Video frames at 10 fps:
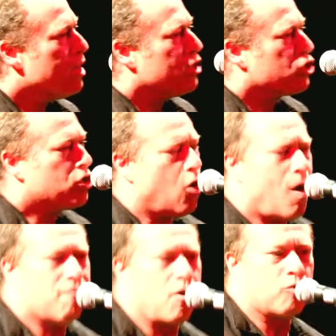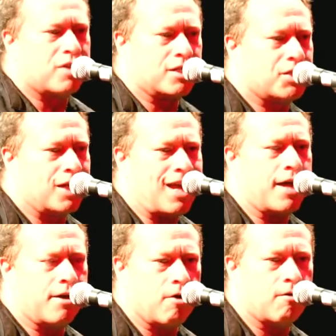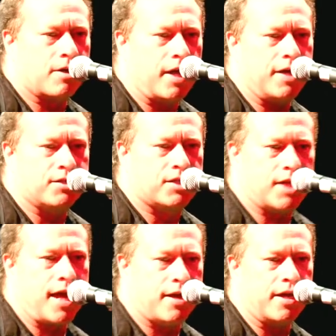So I wrote this the night Hurricane Sandy